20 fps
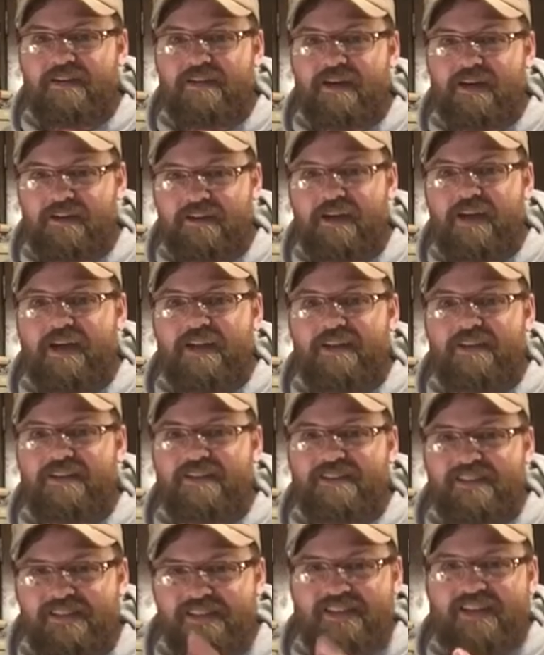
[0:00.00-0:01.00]
All right,
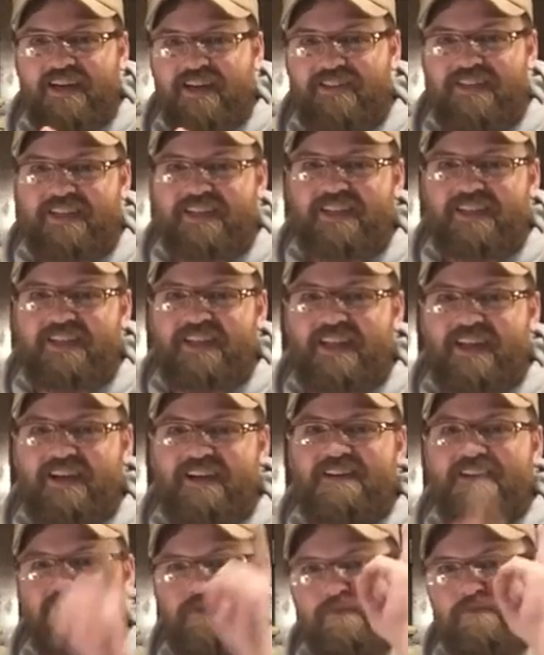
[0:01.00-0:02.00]
let's call it good
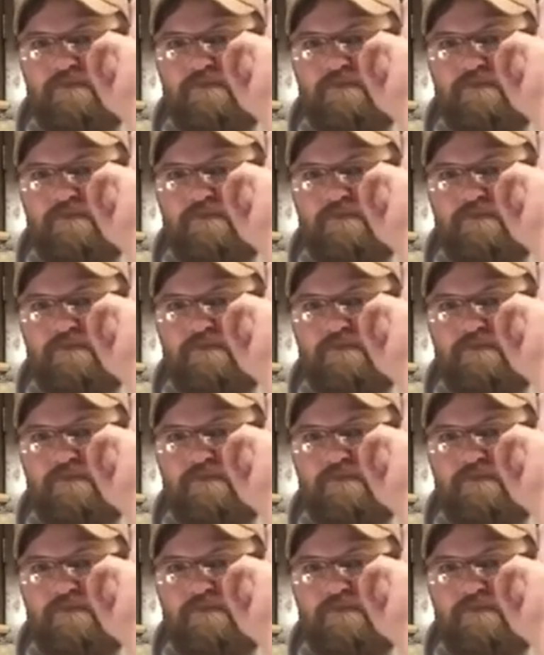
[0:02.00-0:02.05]
there.